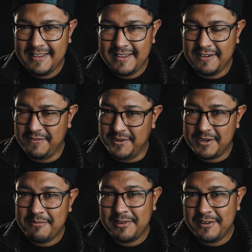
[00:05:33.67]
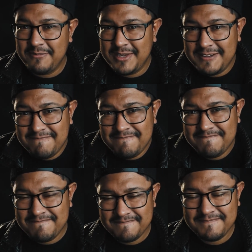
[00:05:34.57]
If you don't believe me,
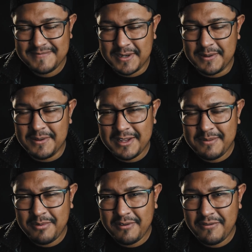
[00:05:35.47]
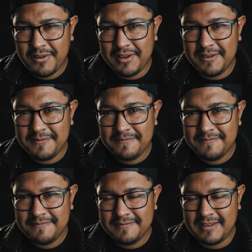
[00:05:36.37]
go look at the portfolio.
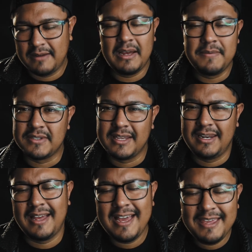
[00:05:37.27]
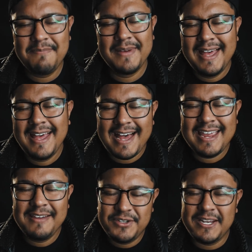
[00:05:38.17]
I'm just kidding. I
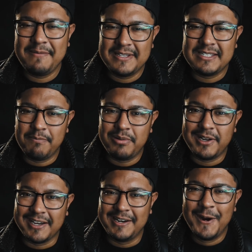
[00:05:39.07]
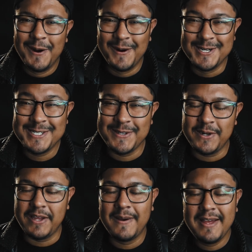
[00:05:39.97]
keep shamelessly plugging our
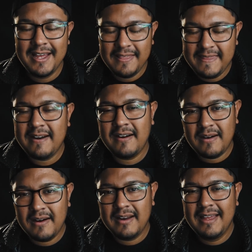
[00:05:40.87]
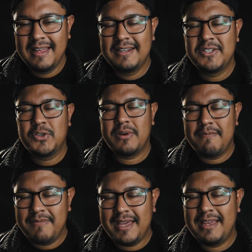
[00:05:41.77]
studio. There are
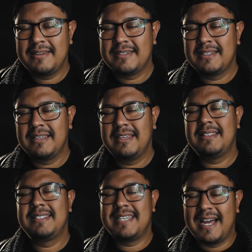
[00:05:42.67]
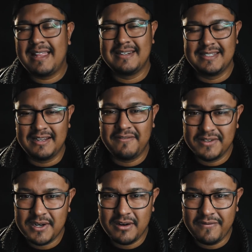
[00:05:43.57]
tremendously talented
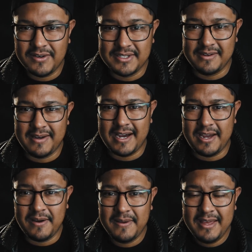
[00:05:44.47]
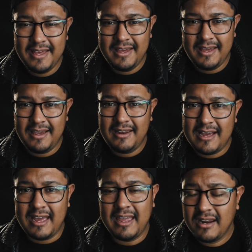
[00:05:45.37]
photographers in Ohio, and
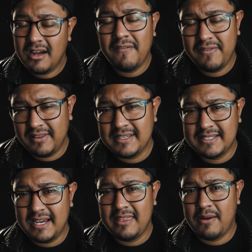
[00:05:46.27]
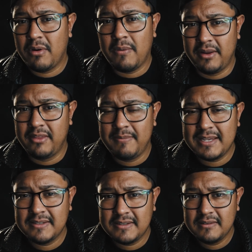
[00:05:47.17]
I can confidently say that we're one of the
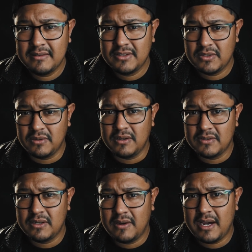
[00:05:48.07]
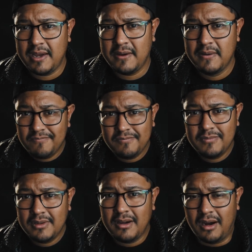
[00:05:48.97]
best studios in
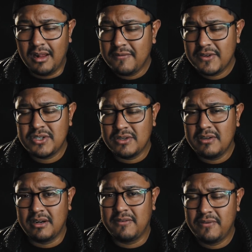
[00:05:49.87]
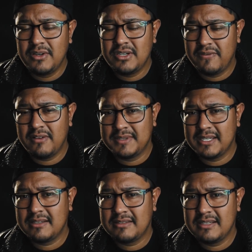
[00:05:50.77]
Ohio. All of us shoot in the Fujifilm
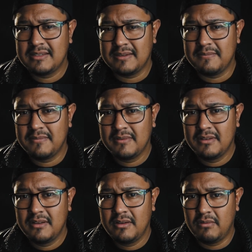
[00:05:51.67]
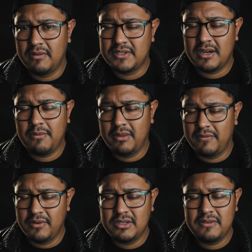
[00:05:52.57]
6 system. We've shot with the
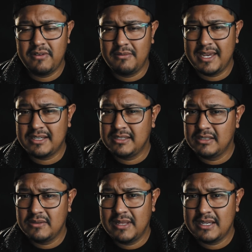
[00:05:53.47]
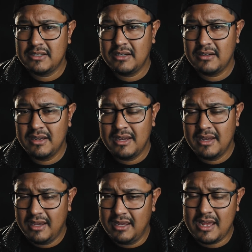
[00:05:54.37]
Fujifilm X-T2 last year,
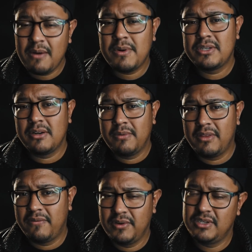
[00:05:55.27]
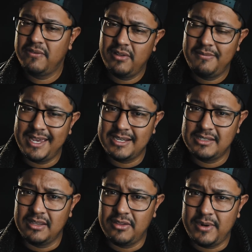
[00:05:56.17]
and now we're shooting with the Fujifilm
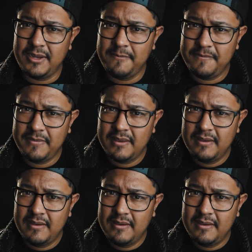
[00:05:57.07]
X-T3.